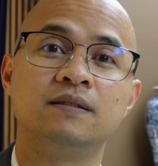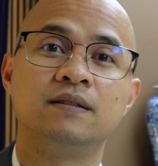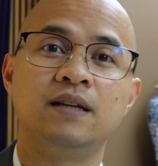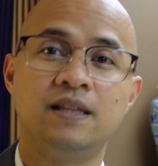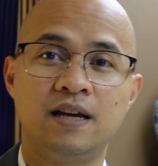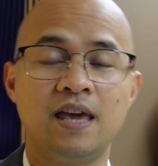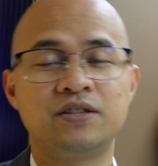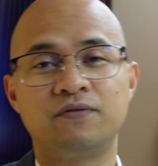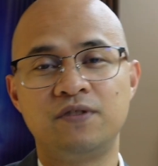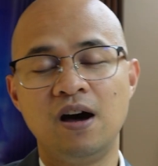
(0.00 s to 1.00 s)
In the case
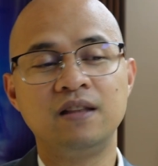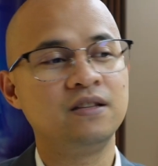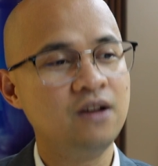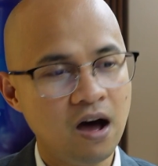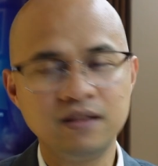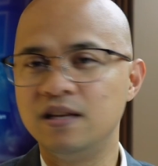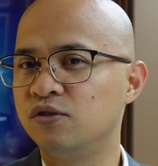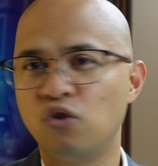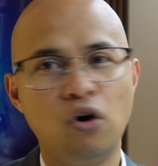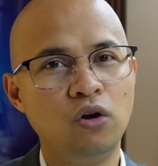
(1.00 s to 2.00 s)
of God, God is
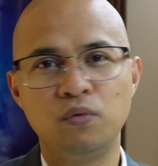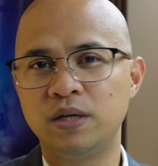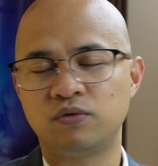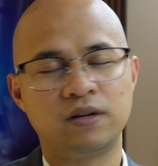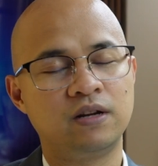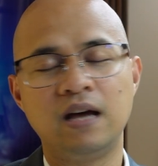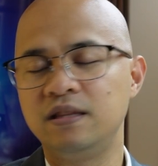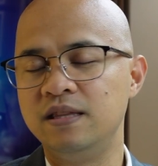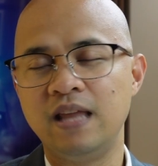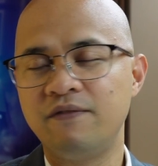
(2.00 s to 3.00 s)
always right. God
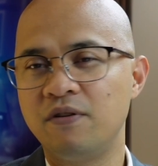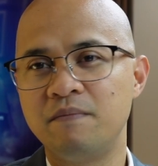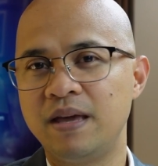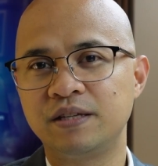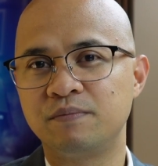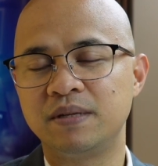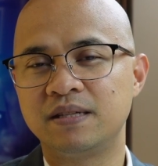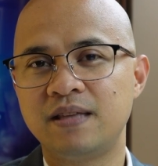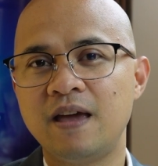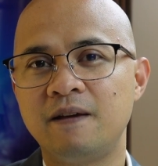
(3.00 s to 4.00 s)
never makes
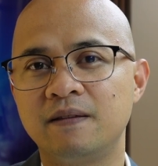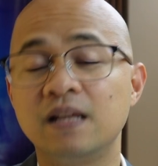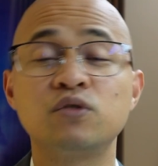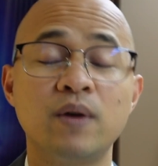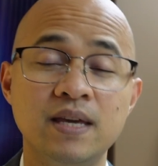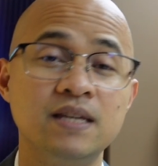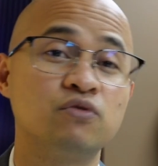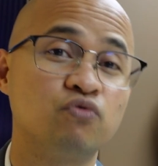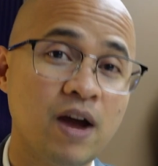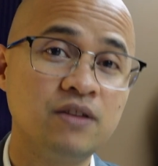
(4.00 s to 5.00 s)
mistake. That's why He is
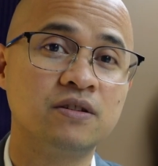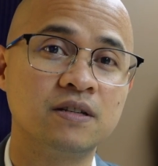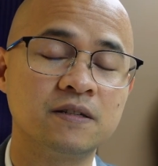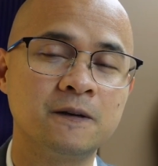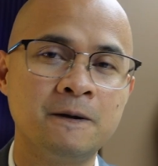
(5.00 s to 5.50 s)
righteous.